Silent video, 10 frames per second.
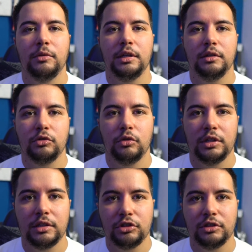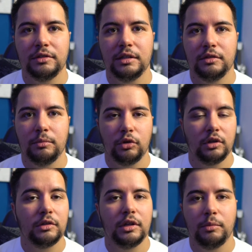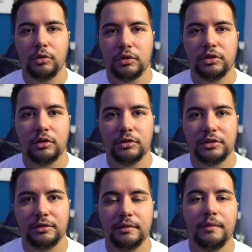we can truly achieve even more incredible results.